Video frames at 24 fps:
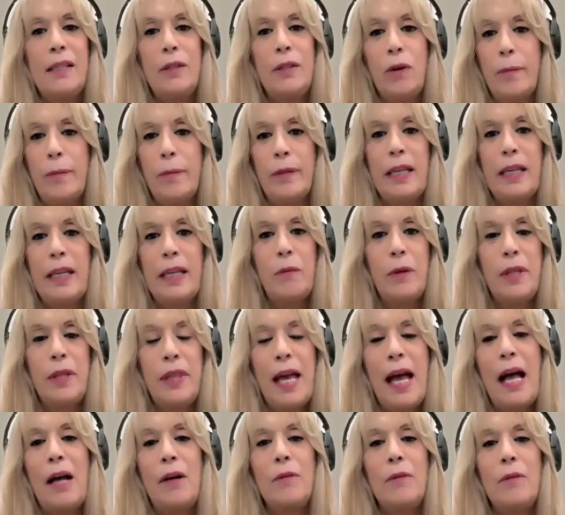normally
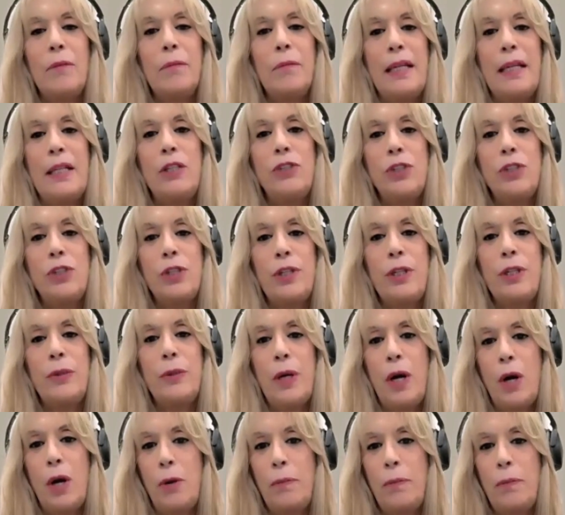without making sure you
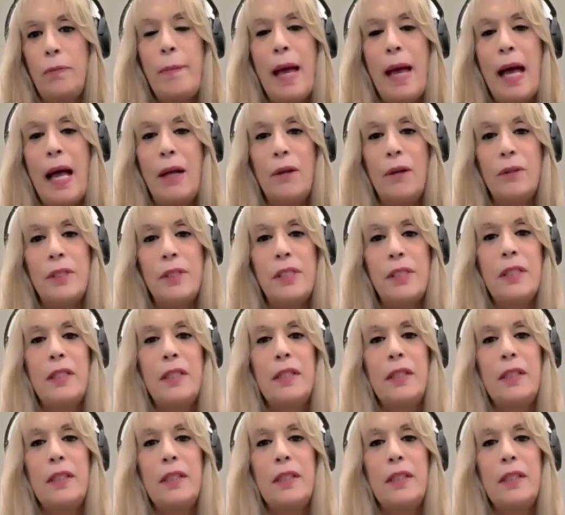comb them out